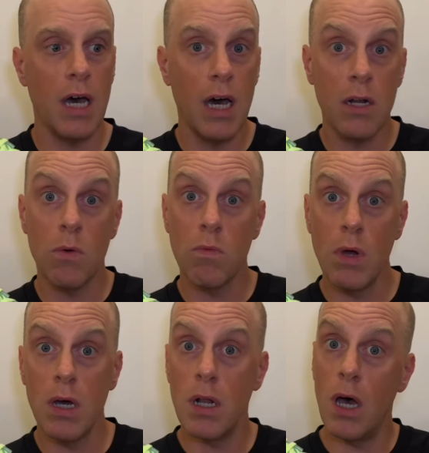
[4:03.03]
on a
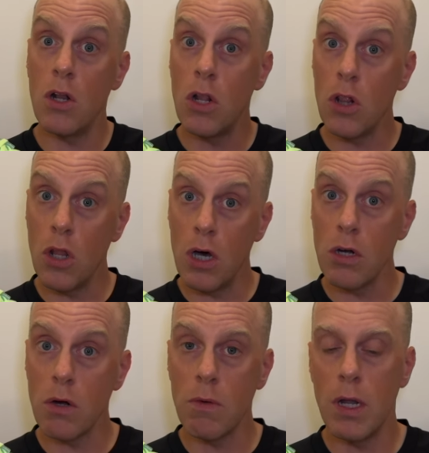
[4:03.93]
run, on a
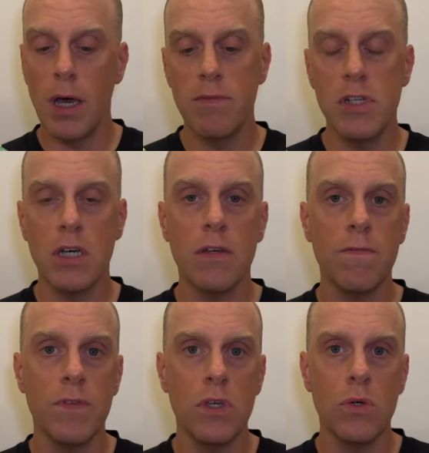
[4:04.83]
longer run. I've done a
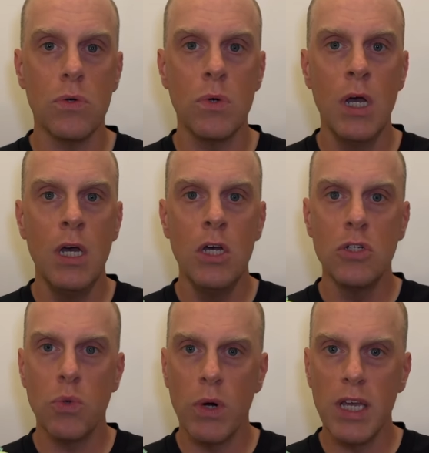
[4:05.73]
few
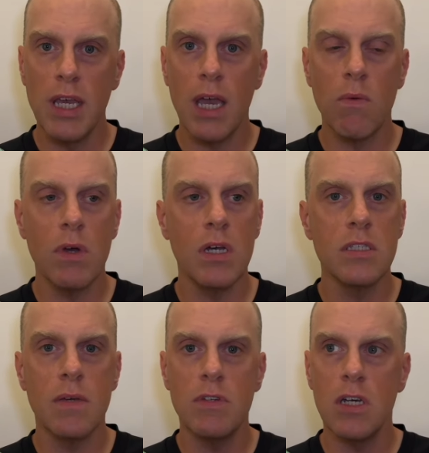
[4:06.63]
20K
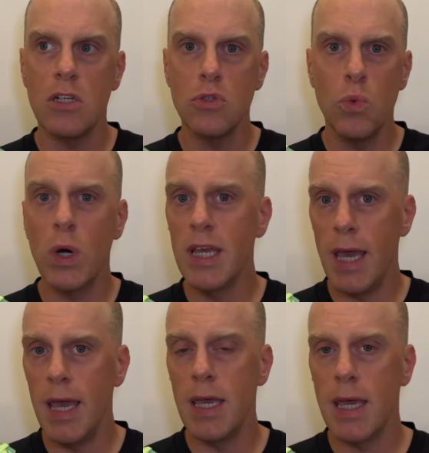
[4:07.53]
runs. I've done a
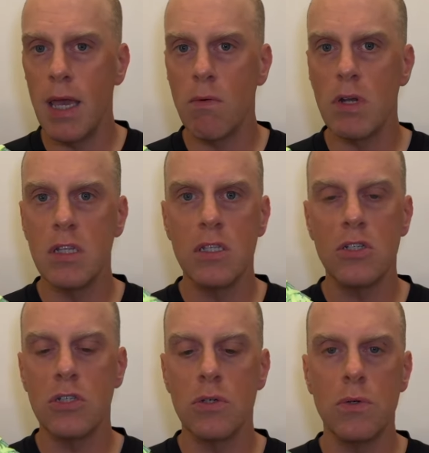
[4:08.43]
28K run in this
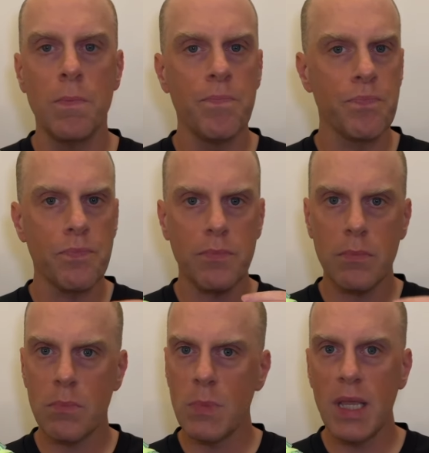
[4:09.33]
shoe,
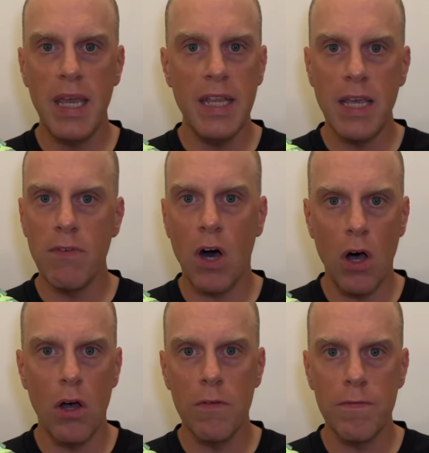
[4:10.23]
and they've
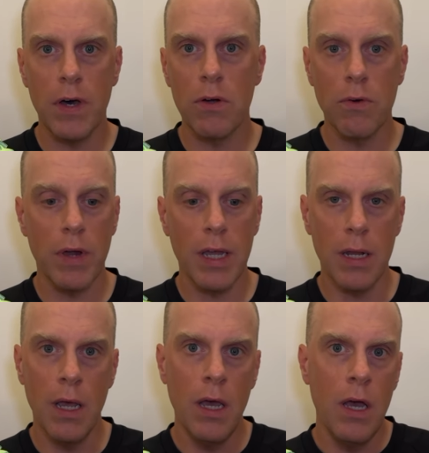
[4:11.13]
all felt
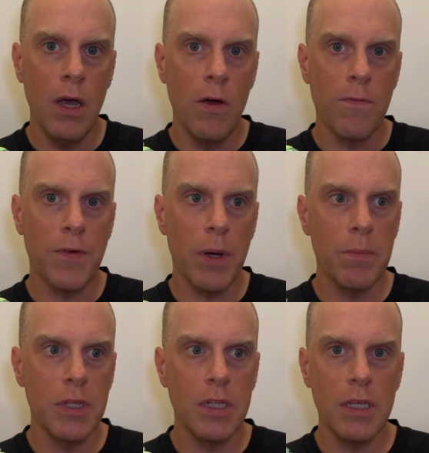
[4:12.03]
great.
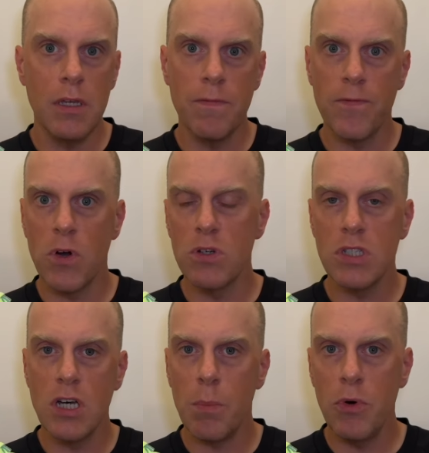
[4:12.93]
From the
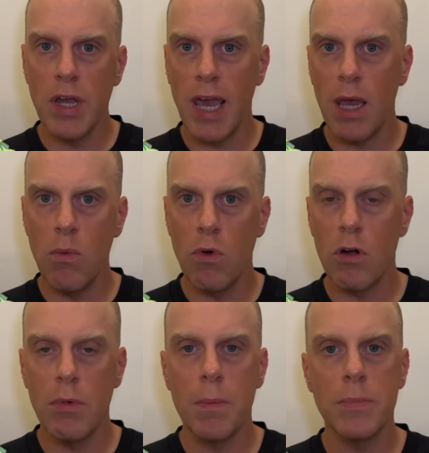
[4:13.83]
first couple K
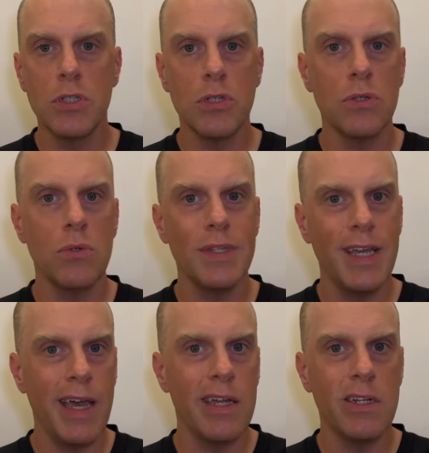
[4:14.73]
warm-up to the
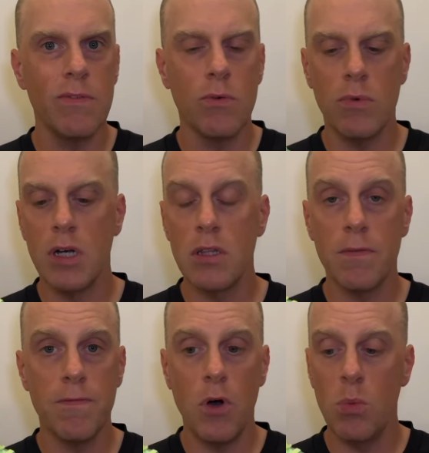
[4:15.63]
end of the run, the
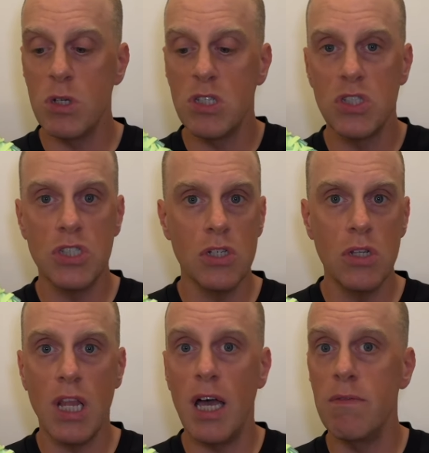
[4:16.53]
foam was still
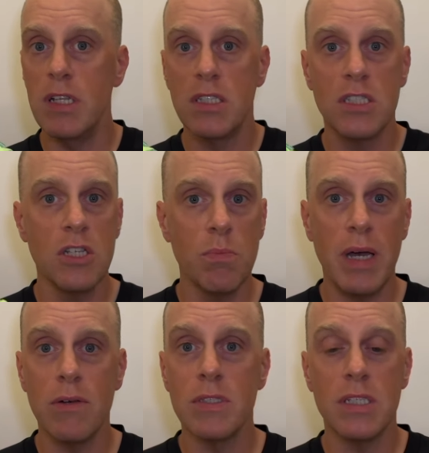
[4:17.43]
lively, still
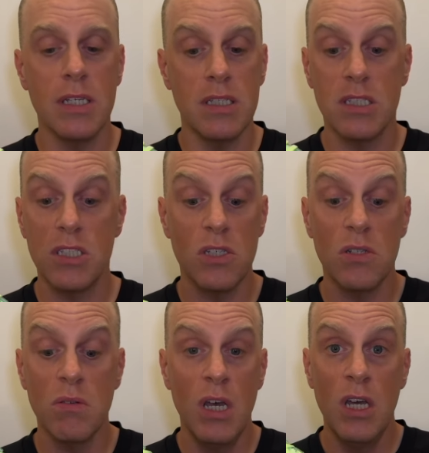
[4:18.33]
bouncy, and
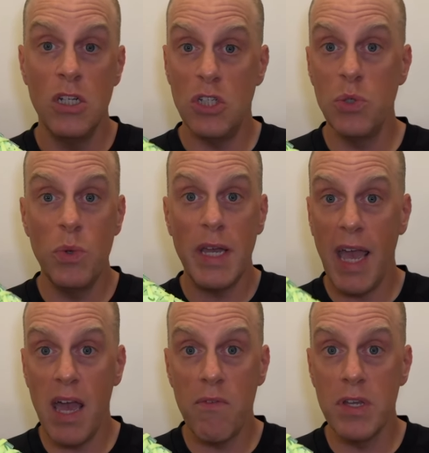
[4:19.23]
still doing
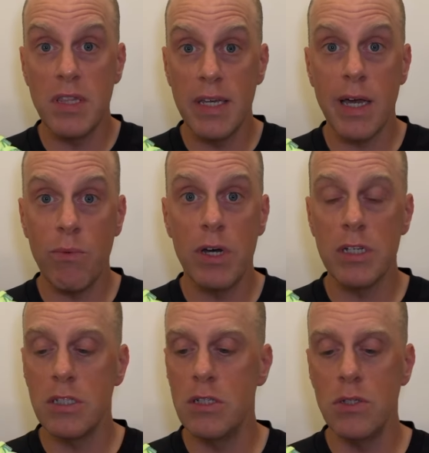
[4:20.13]
everything I
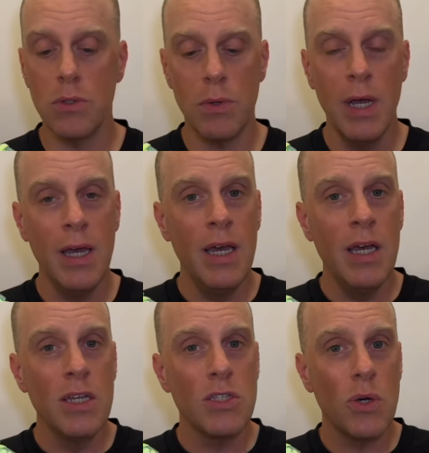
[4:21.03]
wanted to do.
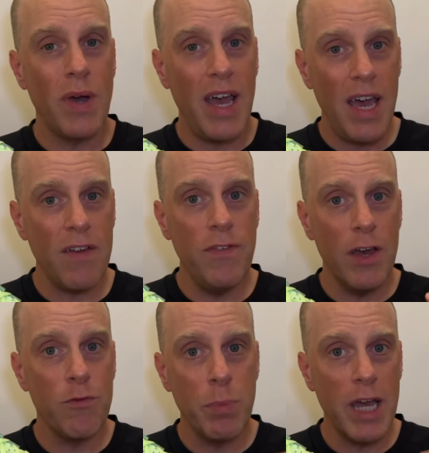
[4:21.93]
So
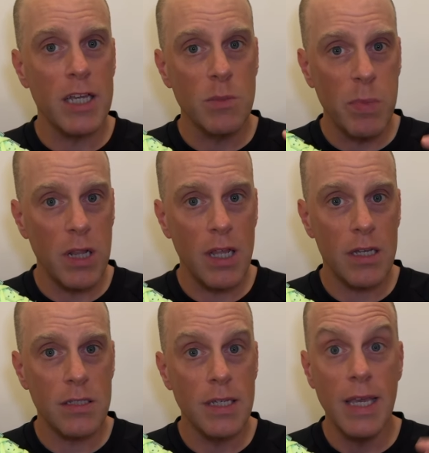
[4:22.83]
FFBlast
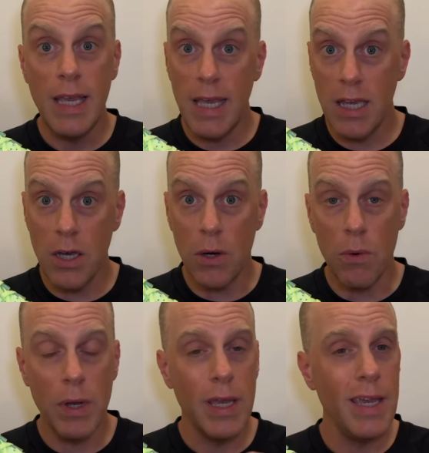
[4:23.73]
Plus
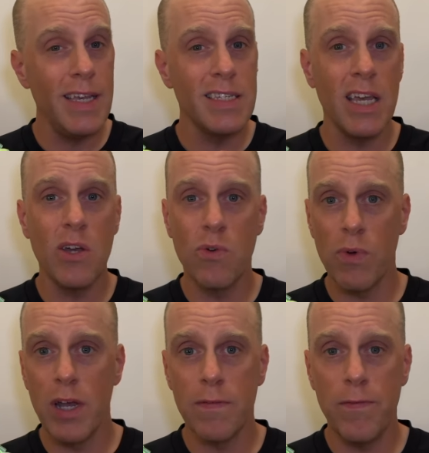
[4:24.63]
Eco is a
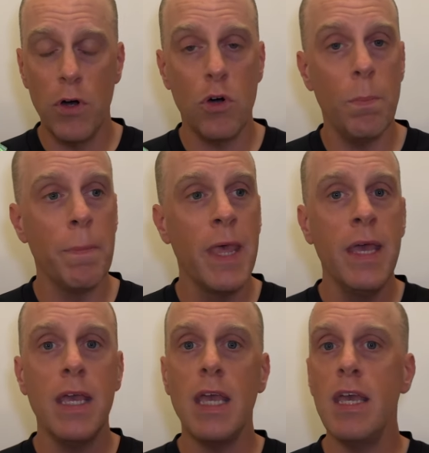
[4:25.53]
great foam.
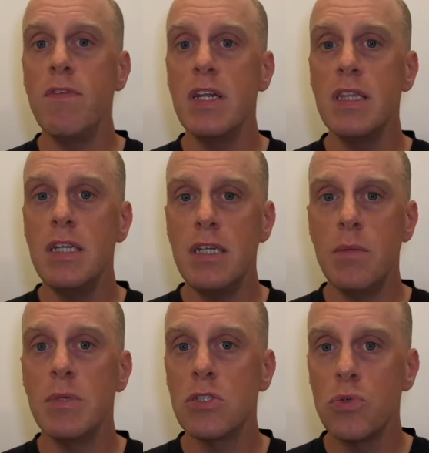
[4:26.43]
Even in the
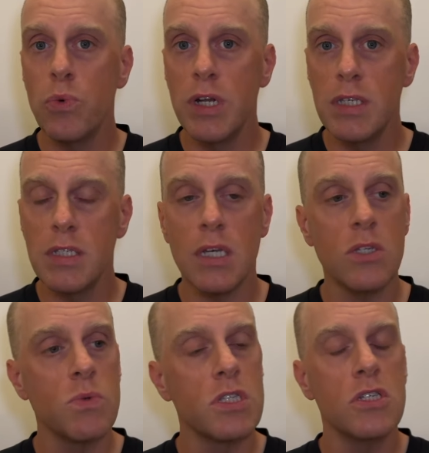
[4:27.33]
Nimbus
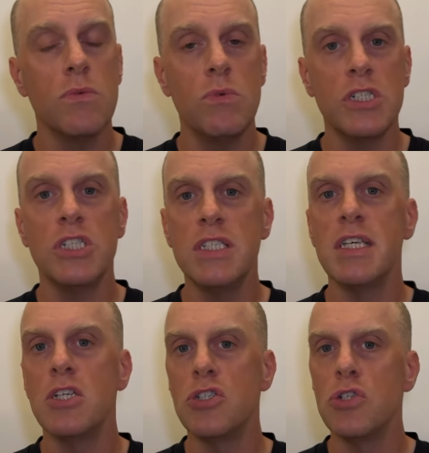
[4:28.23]
26, which is
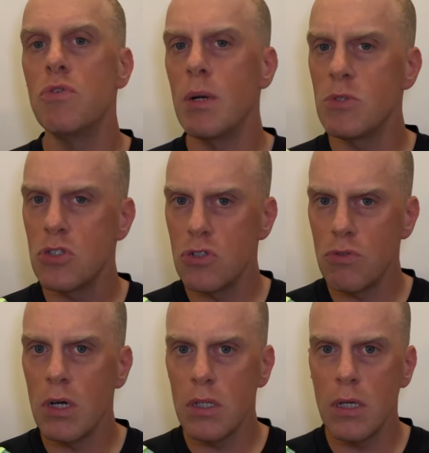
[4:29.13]
a shoe I'm
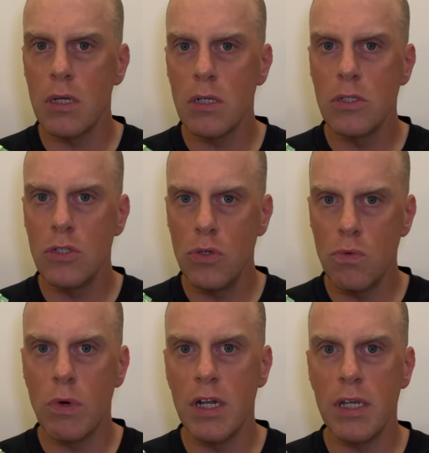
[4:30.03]
struggling to
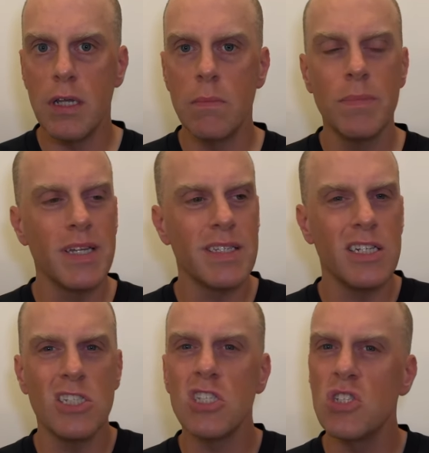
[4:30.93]
run in because I
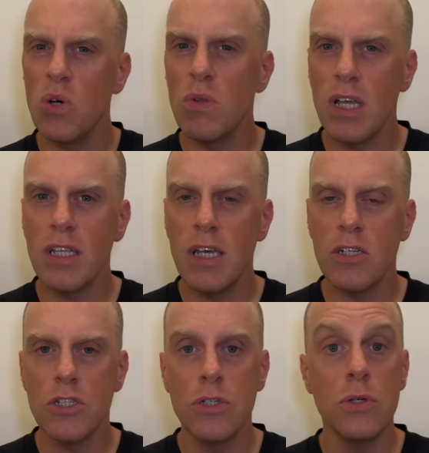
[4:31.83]
just don't like that
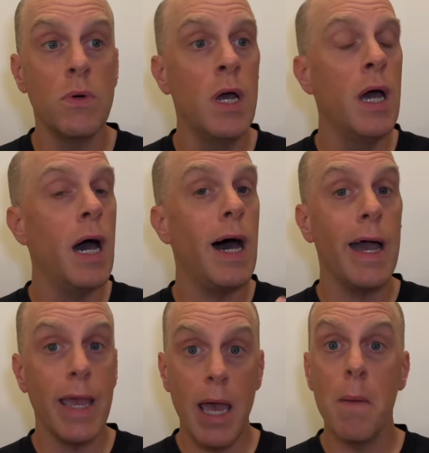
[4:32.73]
shoe,
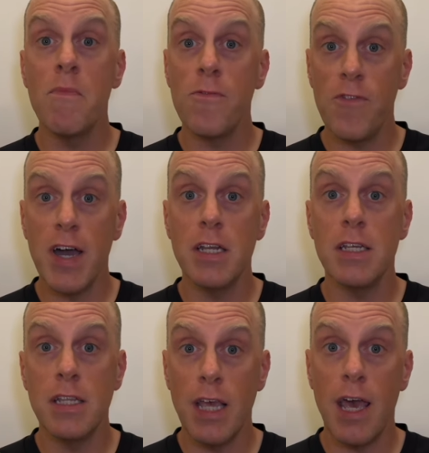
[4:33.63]
I am
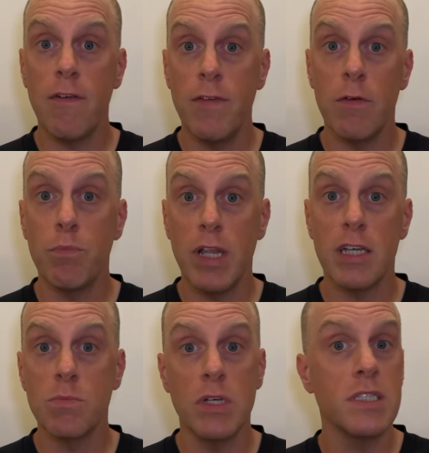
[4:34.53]
finding the
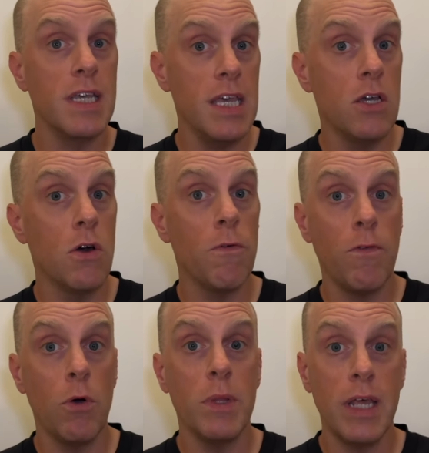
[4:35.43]
FFBlast Plus Eco
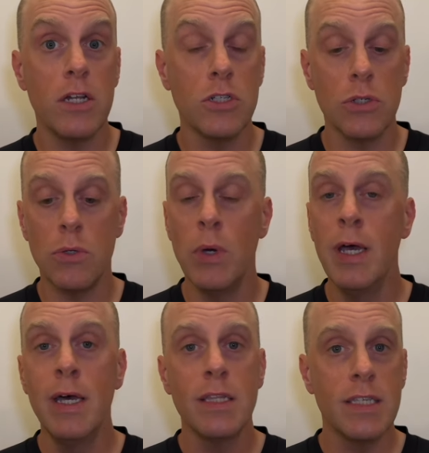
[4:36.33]
foam in that shoe
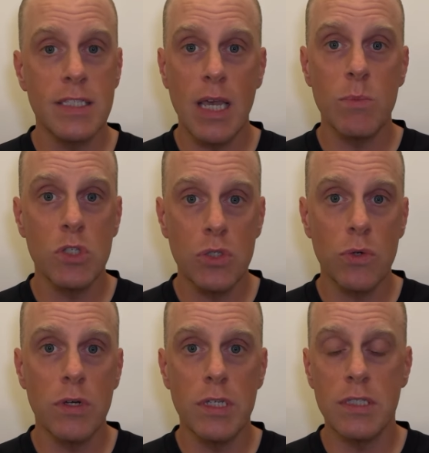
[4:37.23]
the same
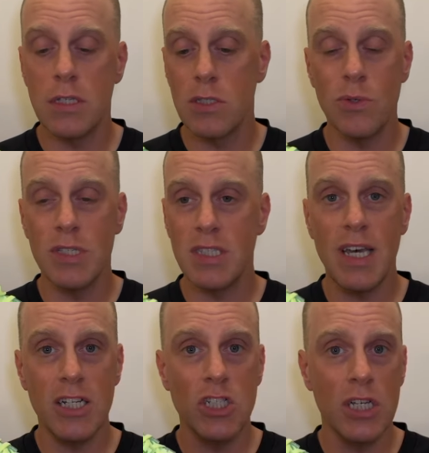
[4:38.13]
story as this. So it's
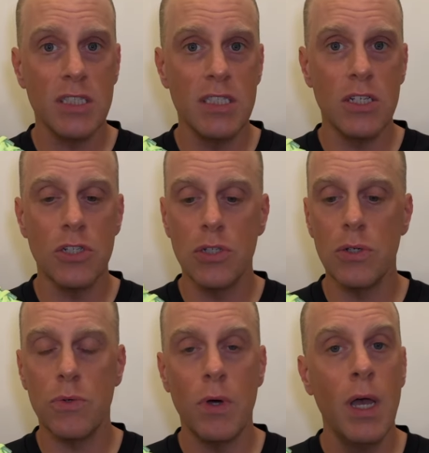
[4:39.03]
not just this
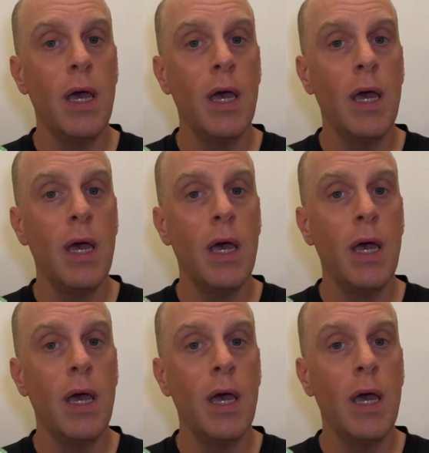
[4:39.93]
shoe.